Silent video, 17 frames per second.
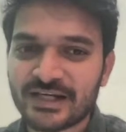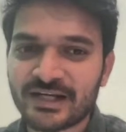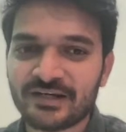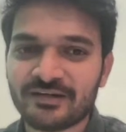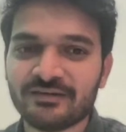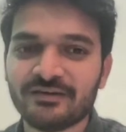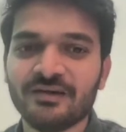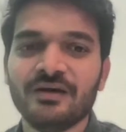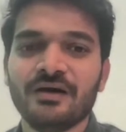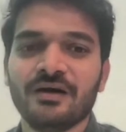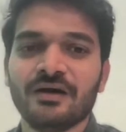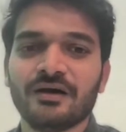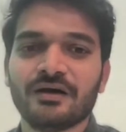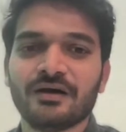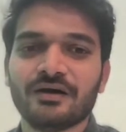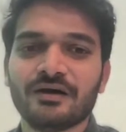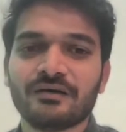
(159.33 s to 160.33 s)
And
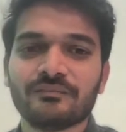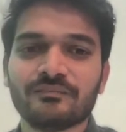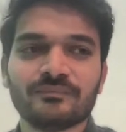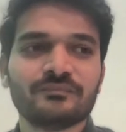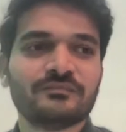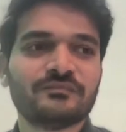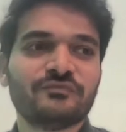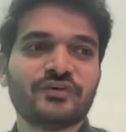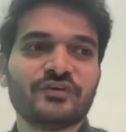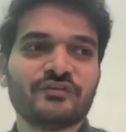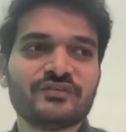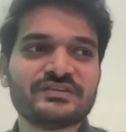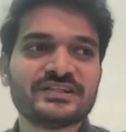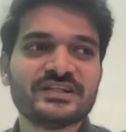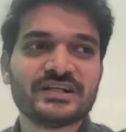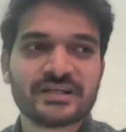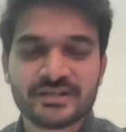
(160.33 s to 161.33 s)
when we
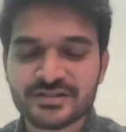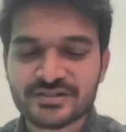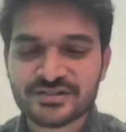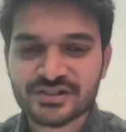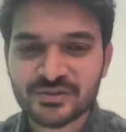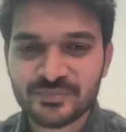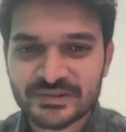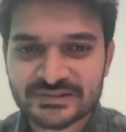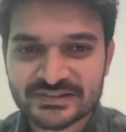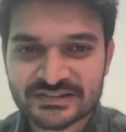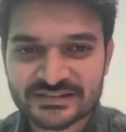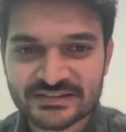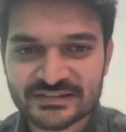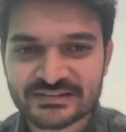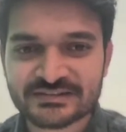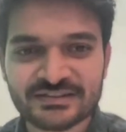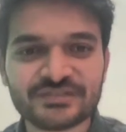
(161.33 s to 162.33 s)
say traditional
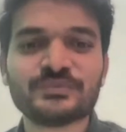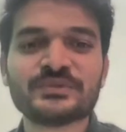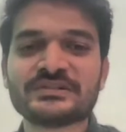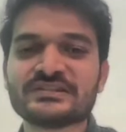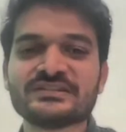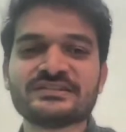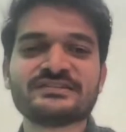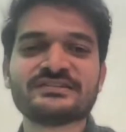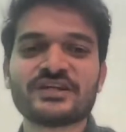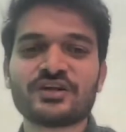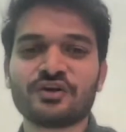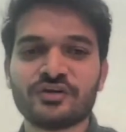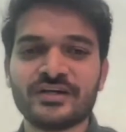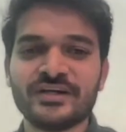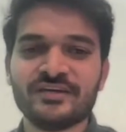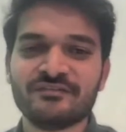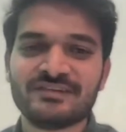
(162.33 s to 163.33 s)
businesses, these businesses are
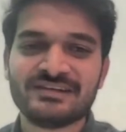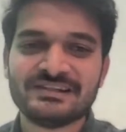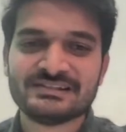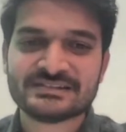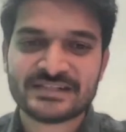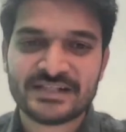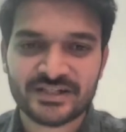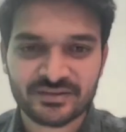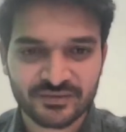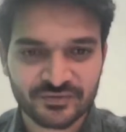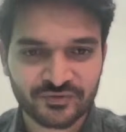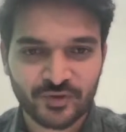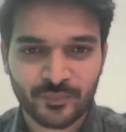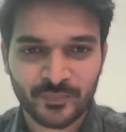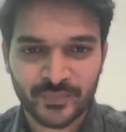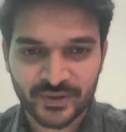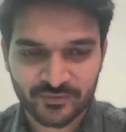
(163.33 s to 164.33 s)
already well set
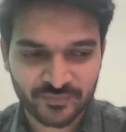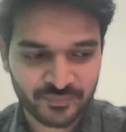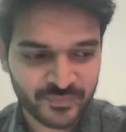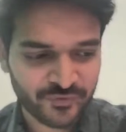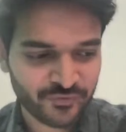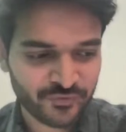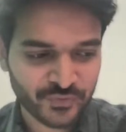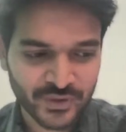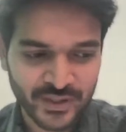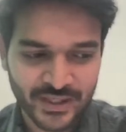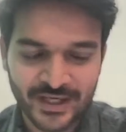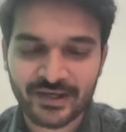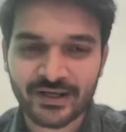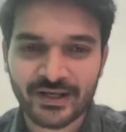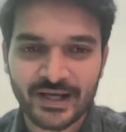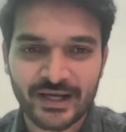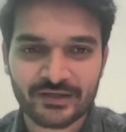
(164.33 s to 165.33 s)
from
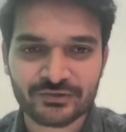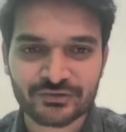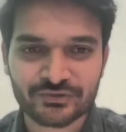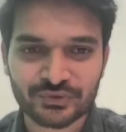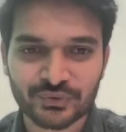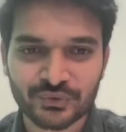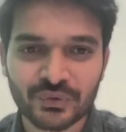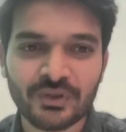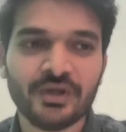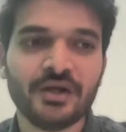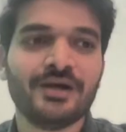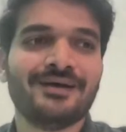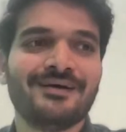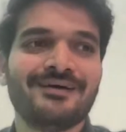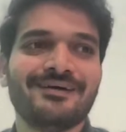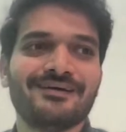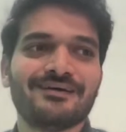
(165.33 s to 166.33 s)
beforehand, and so
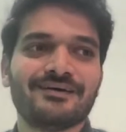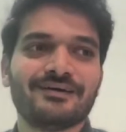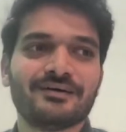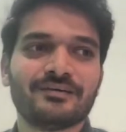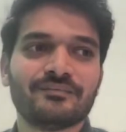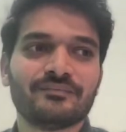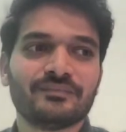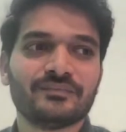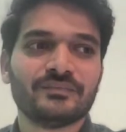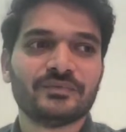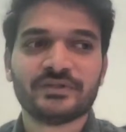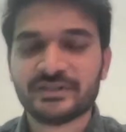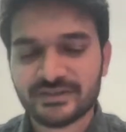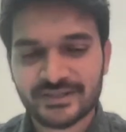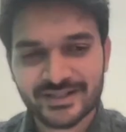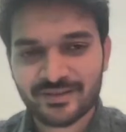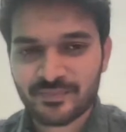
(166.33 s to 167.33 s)
uh,
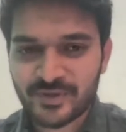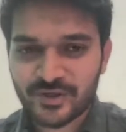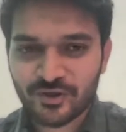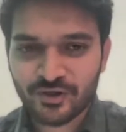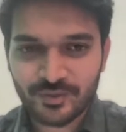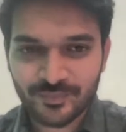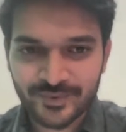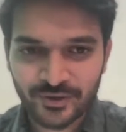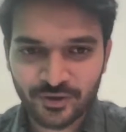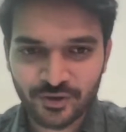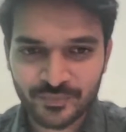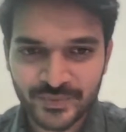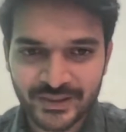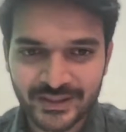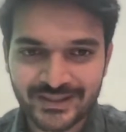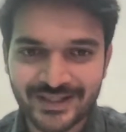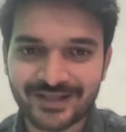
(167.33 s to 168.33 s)
there may or may not
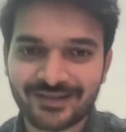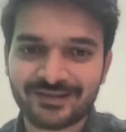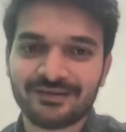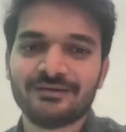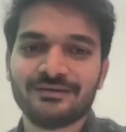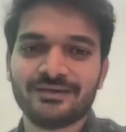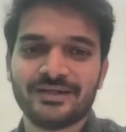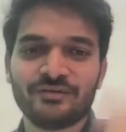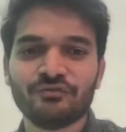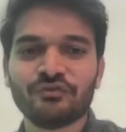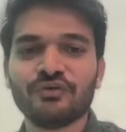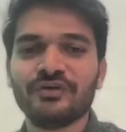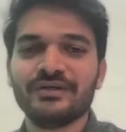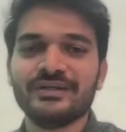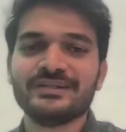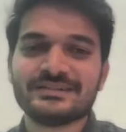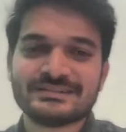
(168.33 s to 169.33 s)
be tech
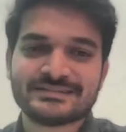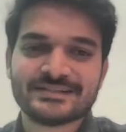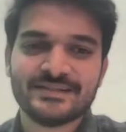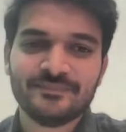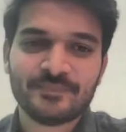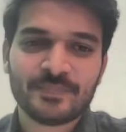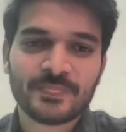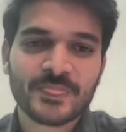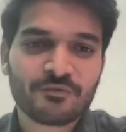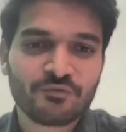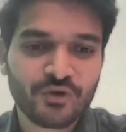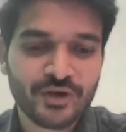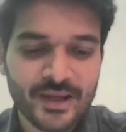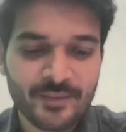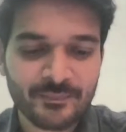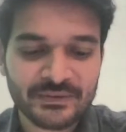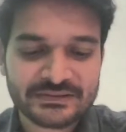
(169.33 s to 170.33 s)
involved in the same.
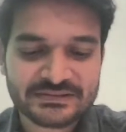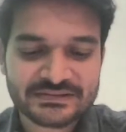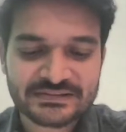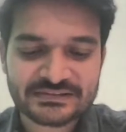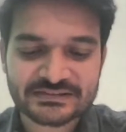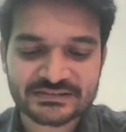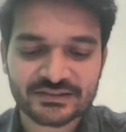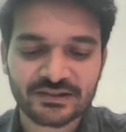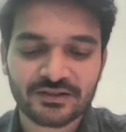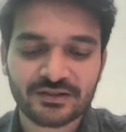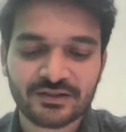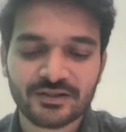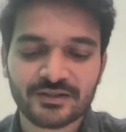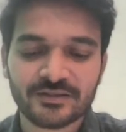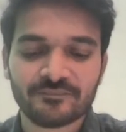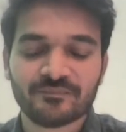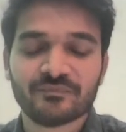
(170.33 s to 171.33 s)
What happens is,
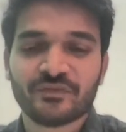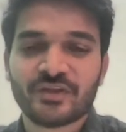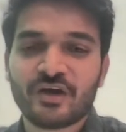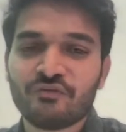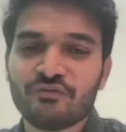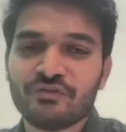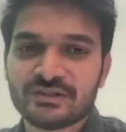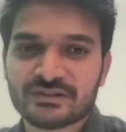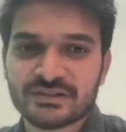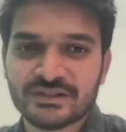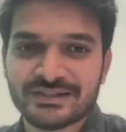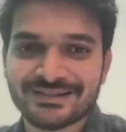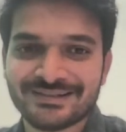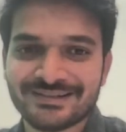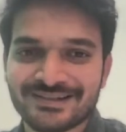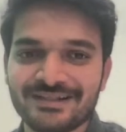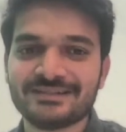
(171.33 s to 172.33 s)
now with
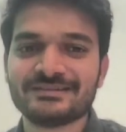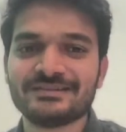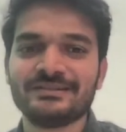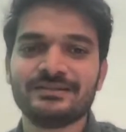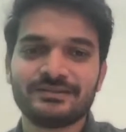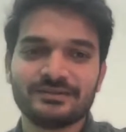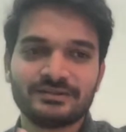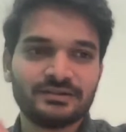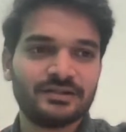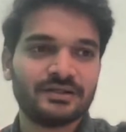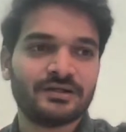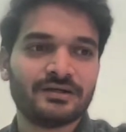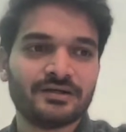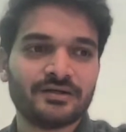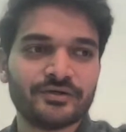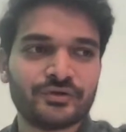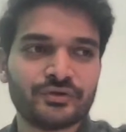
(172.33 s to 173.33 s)
increase in
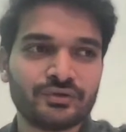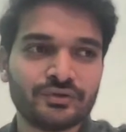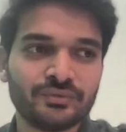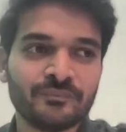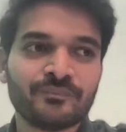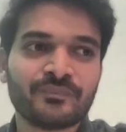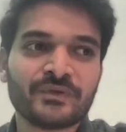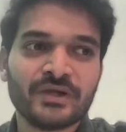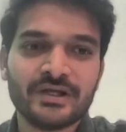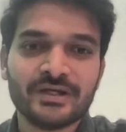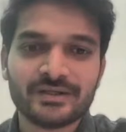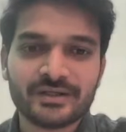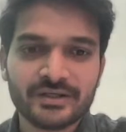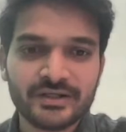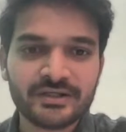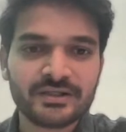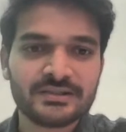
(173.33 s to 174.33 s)

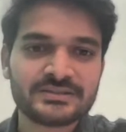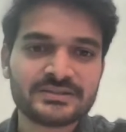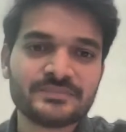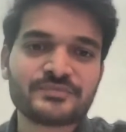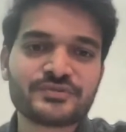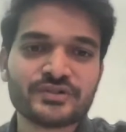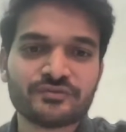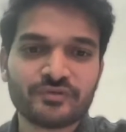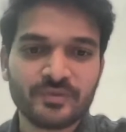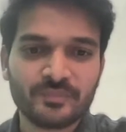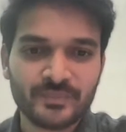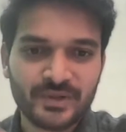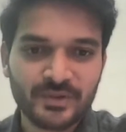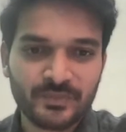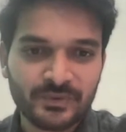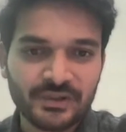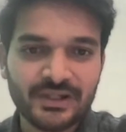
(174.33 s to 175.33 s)
internet consumption from
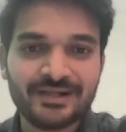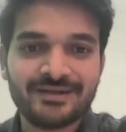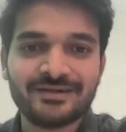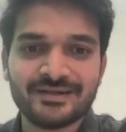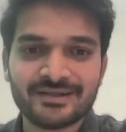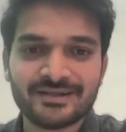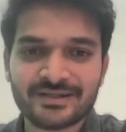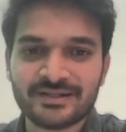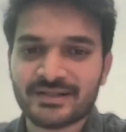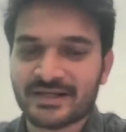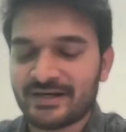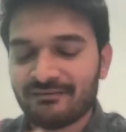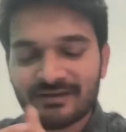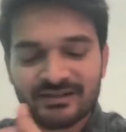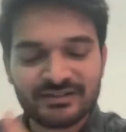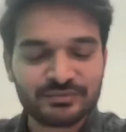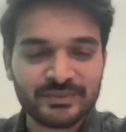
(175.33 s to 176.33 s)
people and
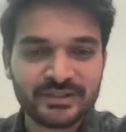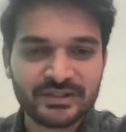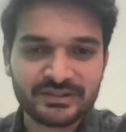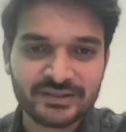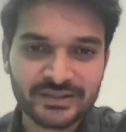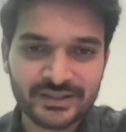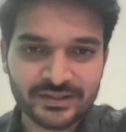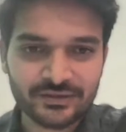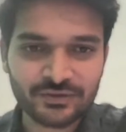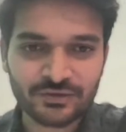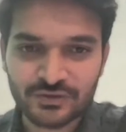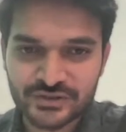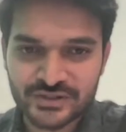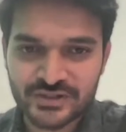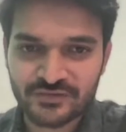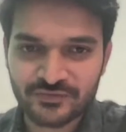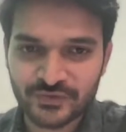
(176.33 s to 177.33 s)
advancement in the
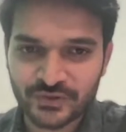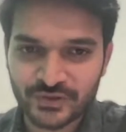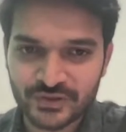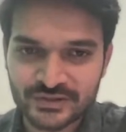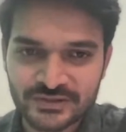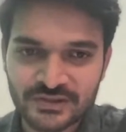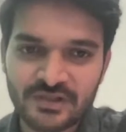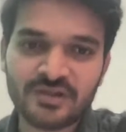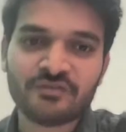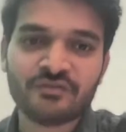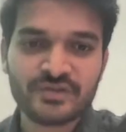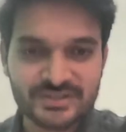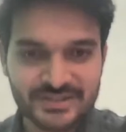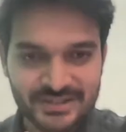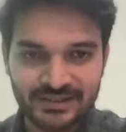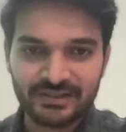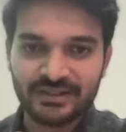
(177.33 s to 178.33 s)
technology, of course,
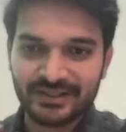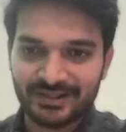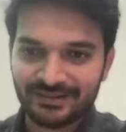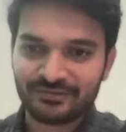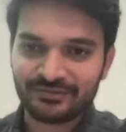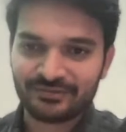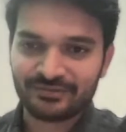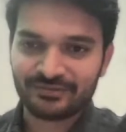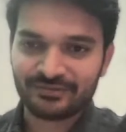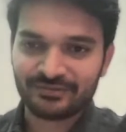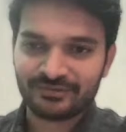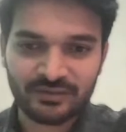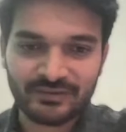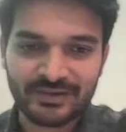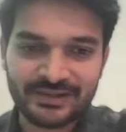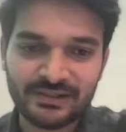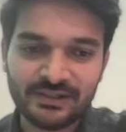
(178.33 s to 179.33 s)
which I'll take through in a
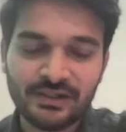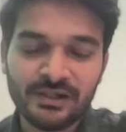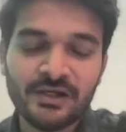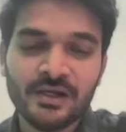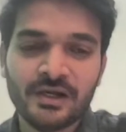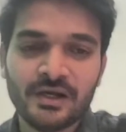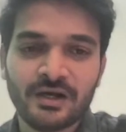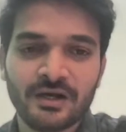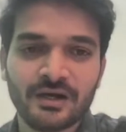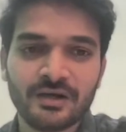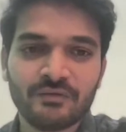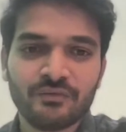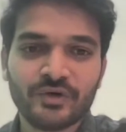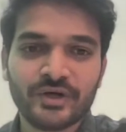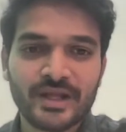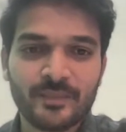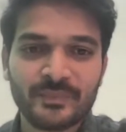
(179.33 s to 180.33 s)
while,
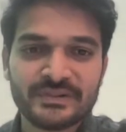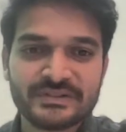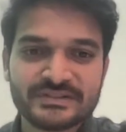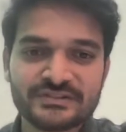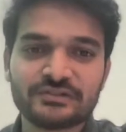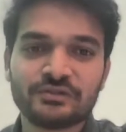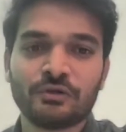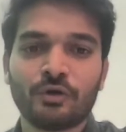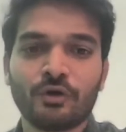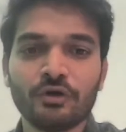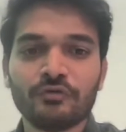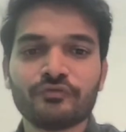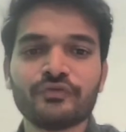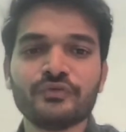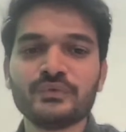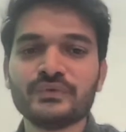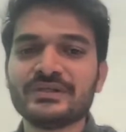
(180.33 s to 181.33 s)
what happens is a lot
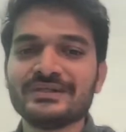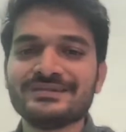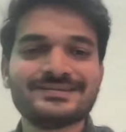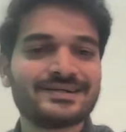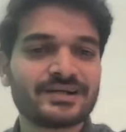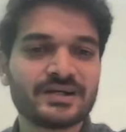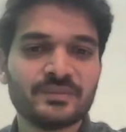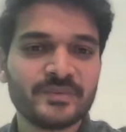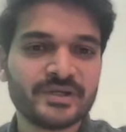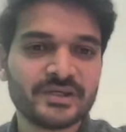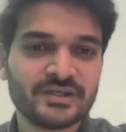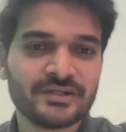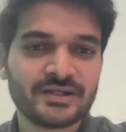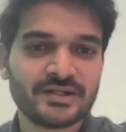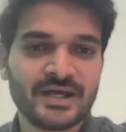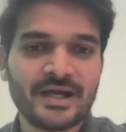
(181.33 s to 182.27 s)
of new things are coming in.